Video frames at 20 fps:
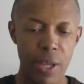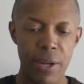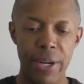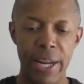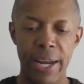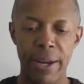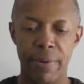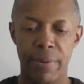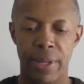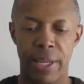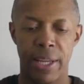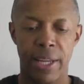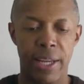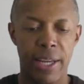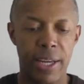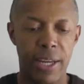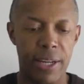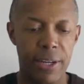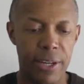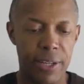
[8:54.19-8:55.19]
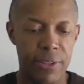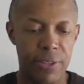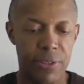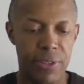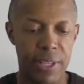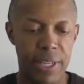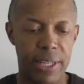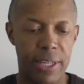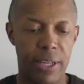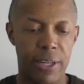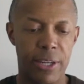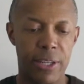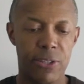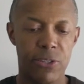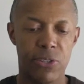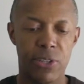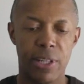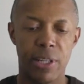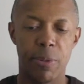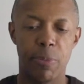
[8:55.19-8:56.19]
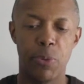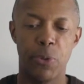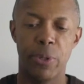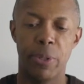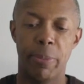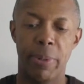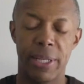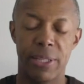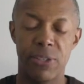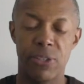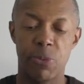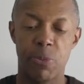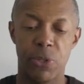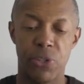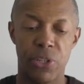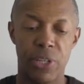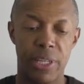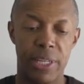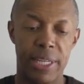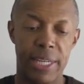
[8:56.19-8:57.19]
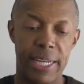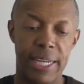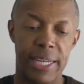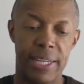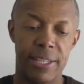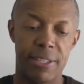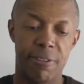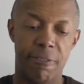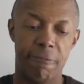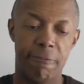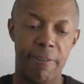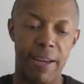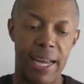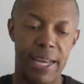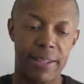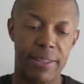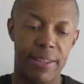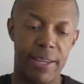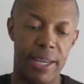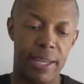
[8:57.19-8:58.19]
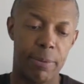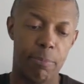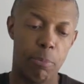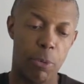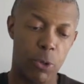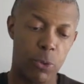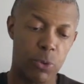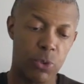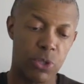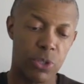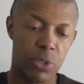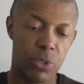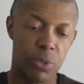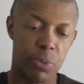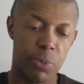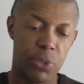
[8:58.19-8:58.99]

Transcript: Now, another selling point about this machine is the fact that most